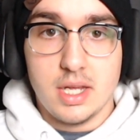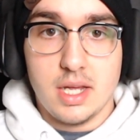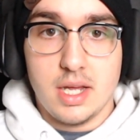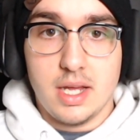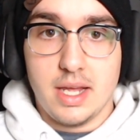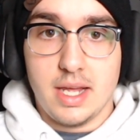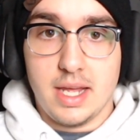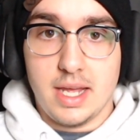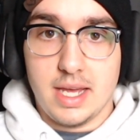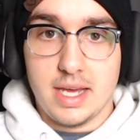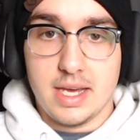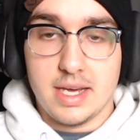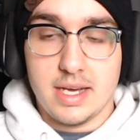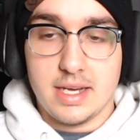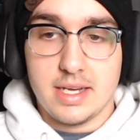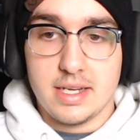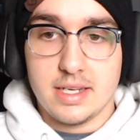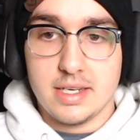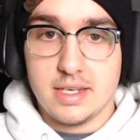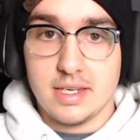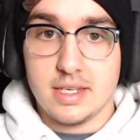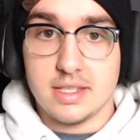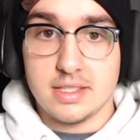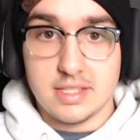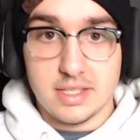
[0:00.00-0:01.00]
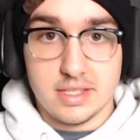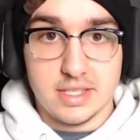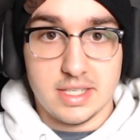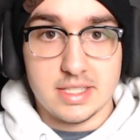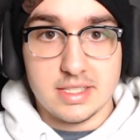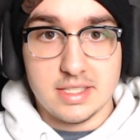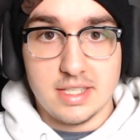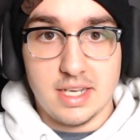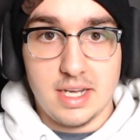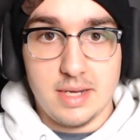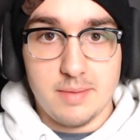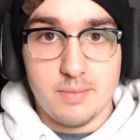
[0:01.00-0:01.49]
And until
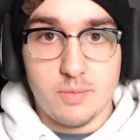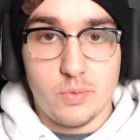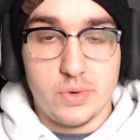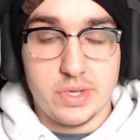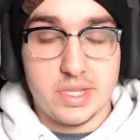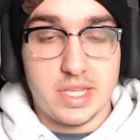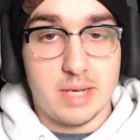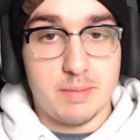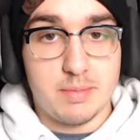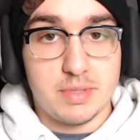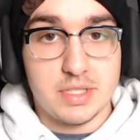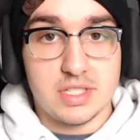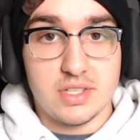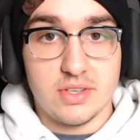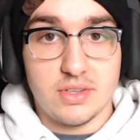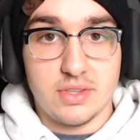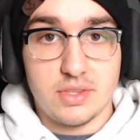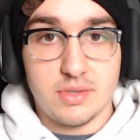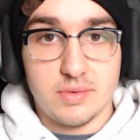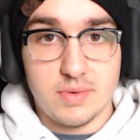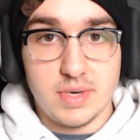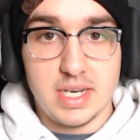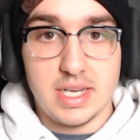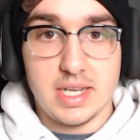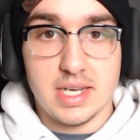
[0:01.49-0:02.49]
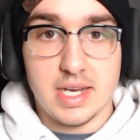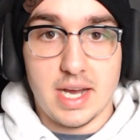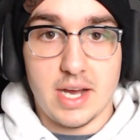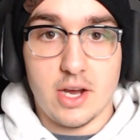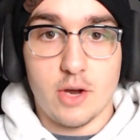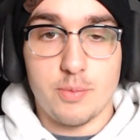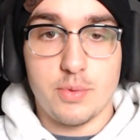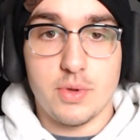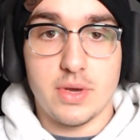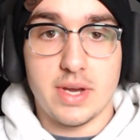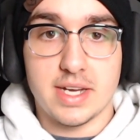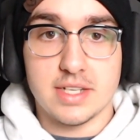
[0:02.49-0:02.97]
next time with episode 3, I
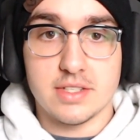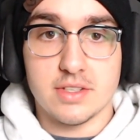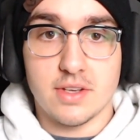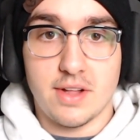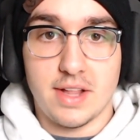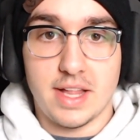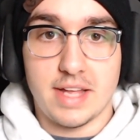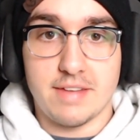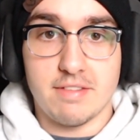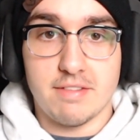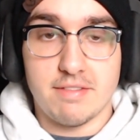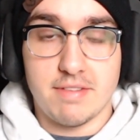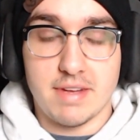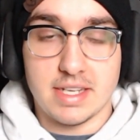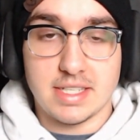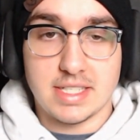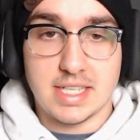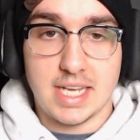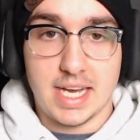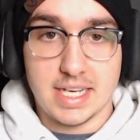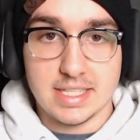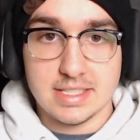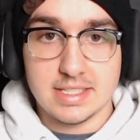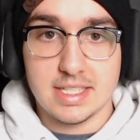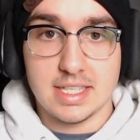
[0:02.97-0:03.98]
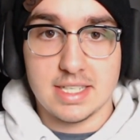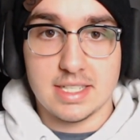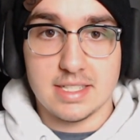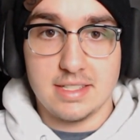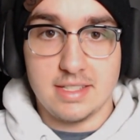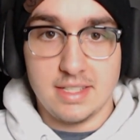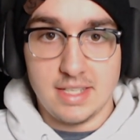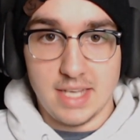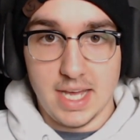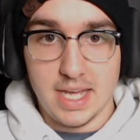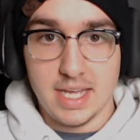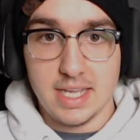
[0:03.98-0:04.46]
hope you guys all have a fantastic
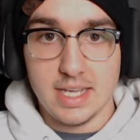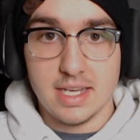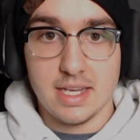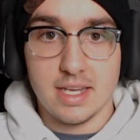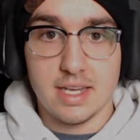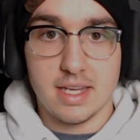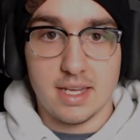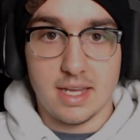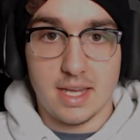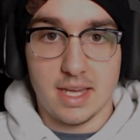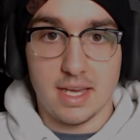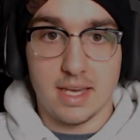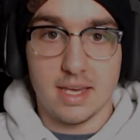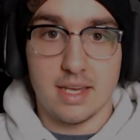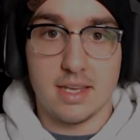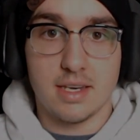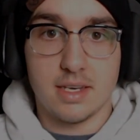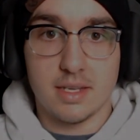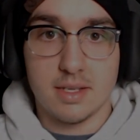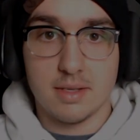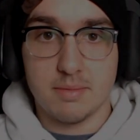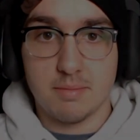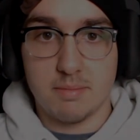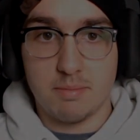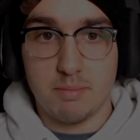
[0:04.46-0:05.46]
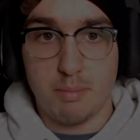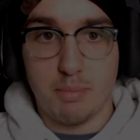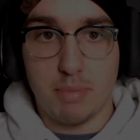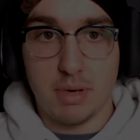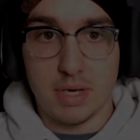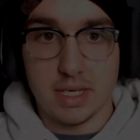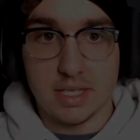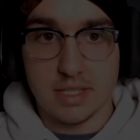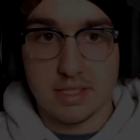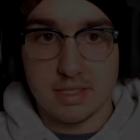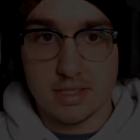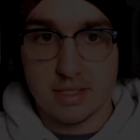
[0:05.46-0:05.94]
day and
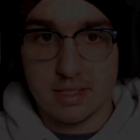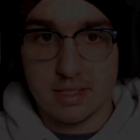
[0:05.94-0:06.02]
peace.